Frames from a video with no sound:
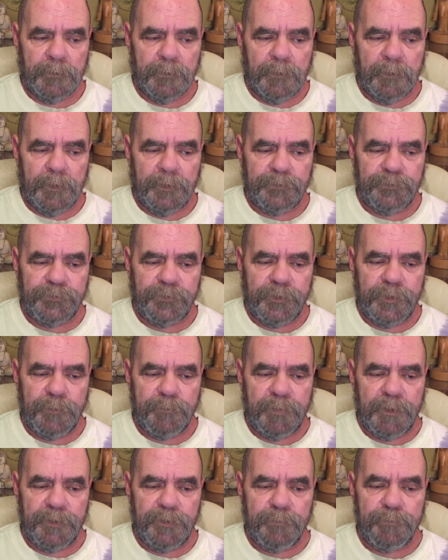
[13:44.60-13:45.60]
I stand
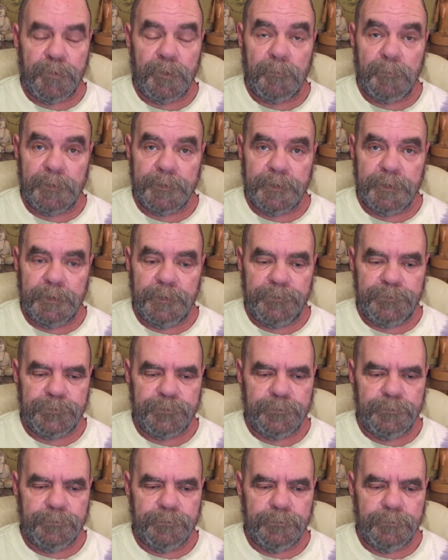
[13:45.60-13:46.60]
by the public
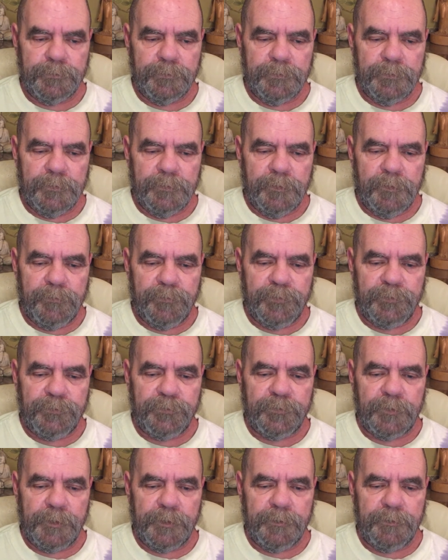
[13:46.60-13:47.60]
nature of this
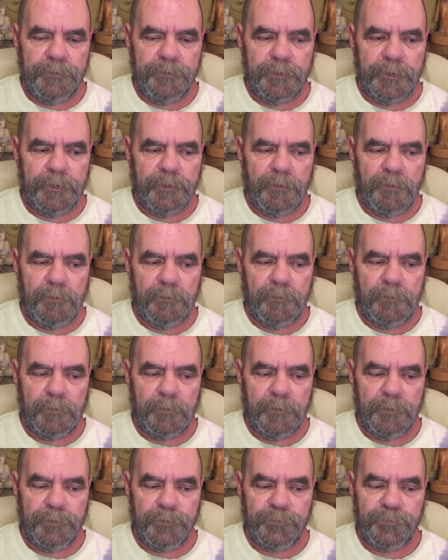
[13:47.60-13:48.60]
letter and all
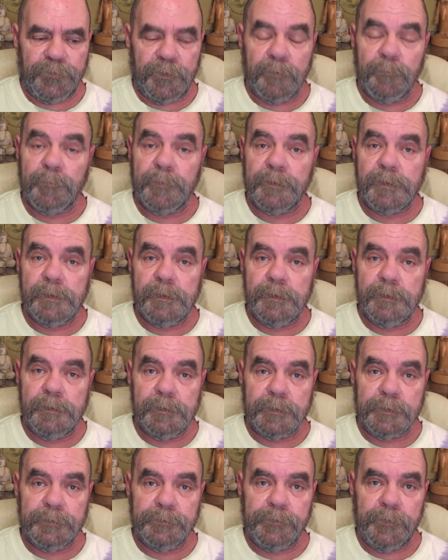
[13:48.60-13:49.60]
other statements it
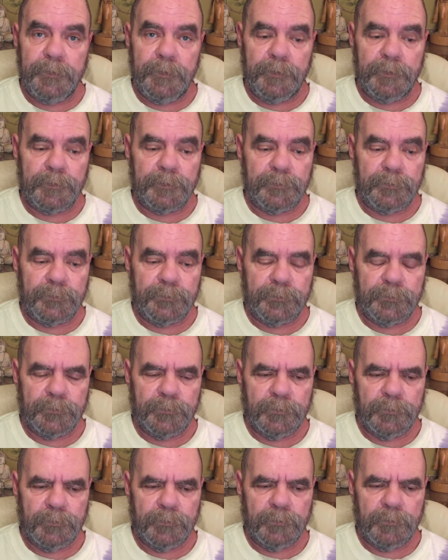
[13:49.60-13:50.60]
contains,
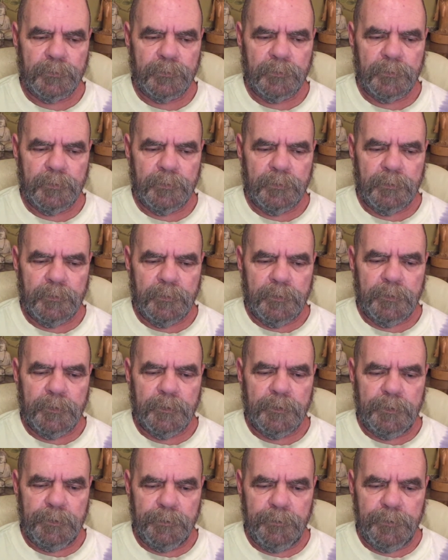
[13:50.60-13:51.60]

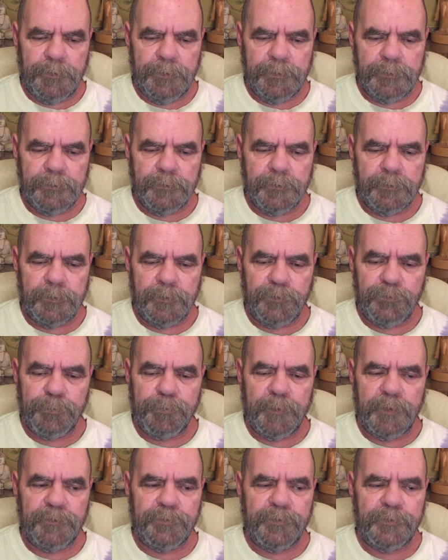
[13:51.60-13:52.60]
including and
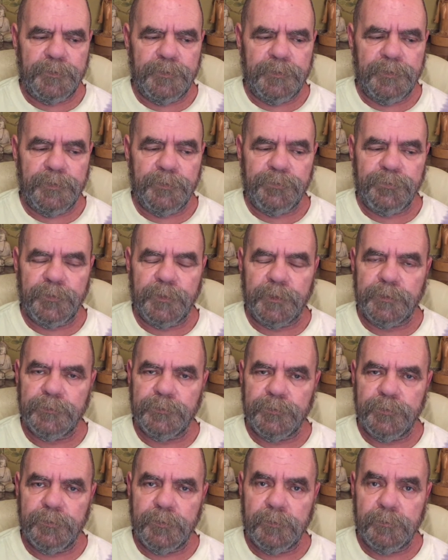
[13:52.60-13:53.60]
especially the second
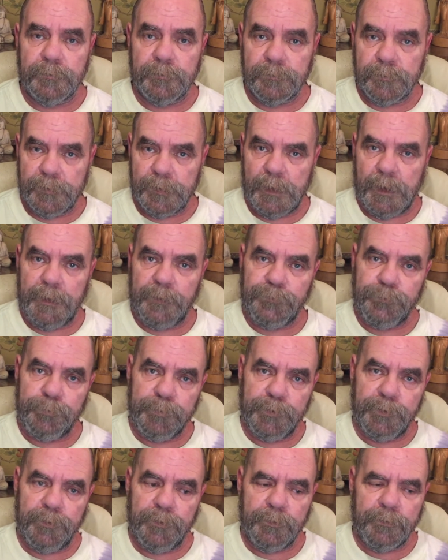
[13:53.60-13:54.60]
to the last
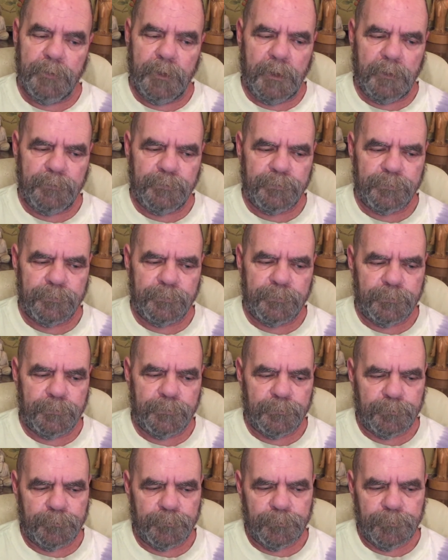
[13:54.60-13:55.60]
paragraph.
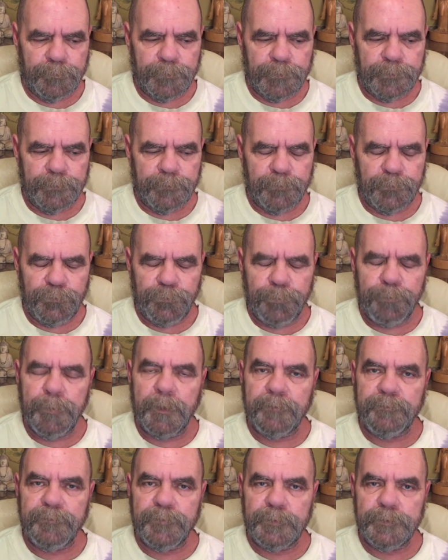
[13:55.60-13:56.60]

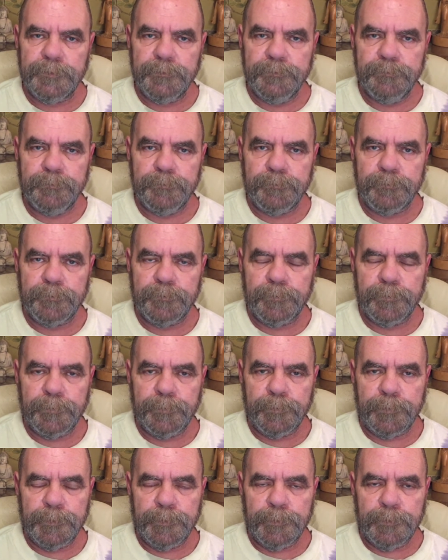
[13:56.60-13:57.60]
Respectfully,
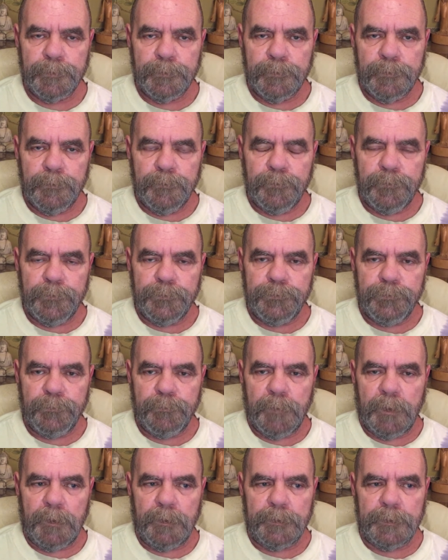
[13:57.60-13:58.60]
Richard
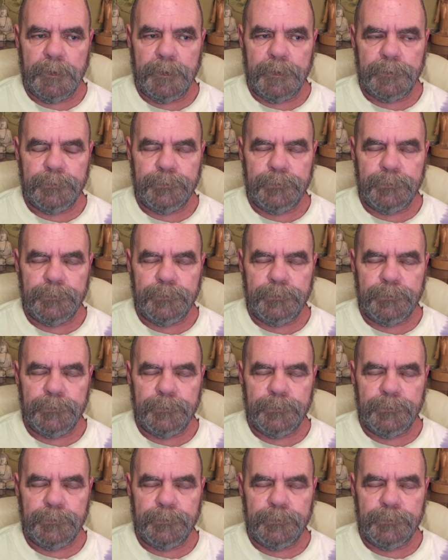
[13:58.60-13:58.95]
Molinax.